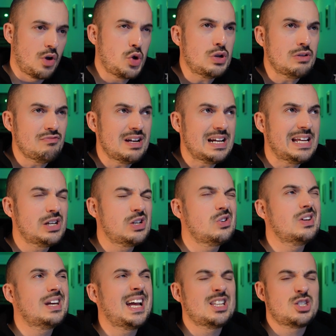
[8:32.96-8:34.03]
Only really
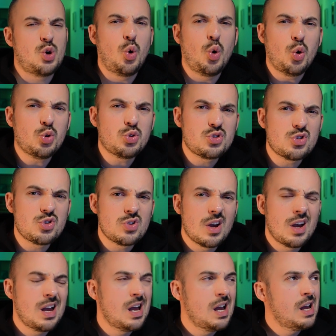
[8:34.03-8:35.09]
good against hordes,
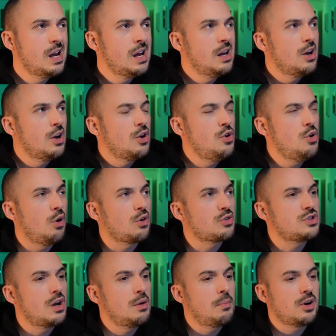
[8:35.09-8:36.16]
not
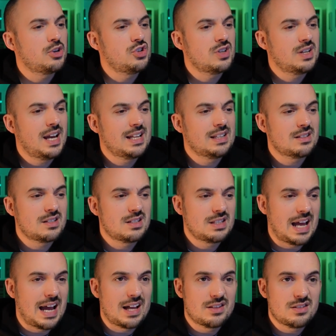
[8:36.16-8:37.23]
so much against
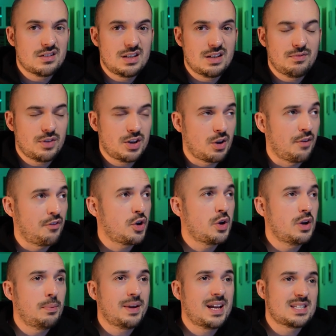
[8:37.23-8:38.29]
standard, you know, if you're
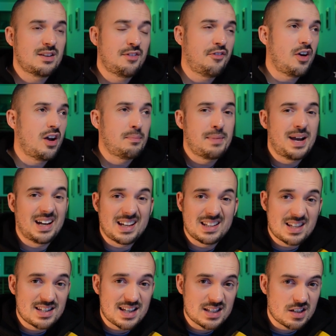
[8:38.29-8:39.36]
going up against a 5-man
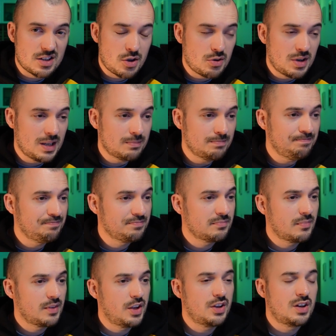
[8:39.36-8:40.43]
intercessor unit,
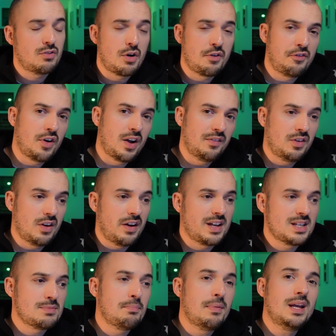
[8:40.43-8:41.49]
you're going to roll 5
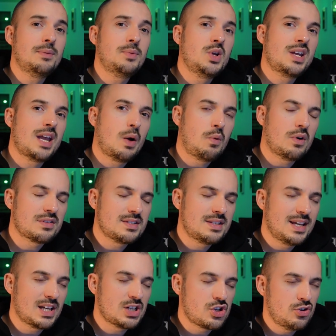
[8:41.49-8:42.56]
dice, maybe you get
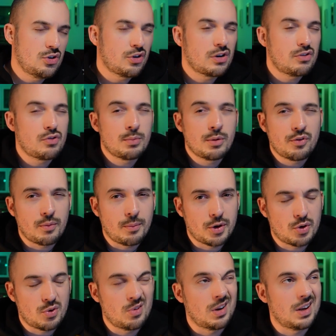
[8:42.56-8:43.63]
1-6, you're not going to remove a
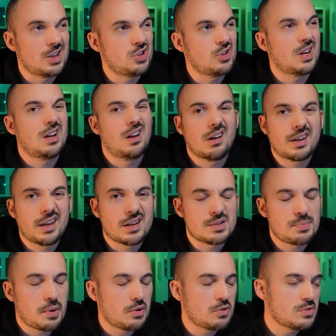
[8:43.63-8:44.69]
model unless you get lucky I
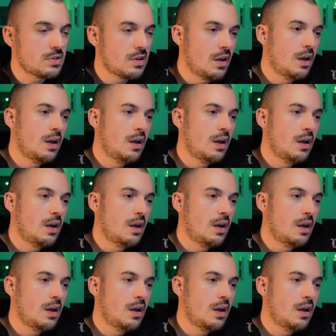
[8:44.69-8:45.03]
suppose.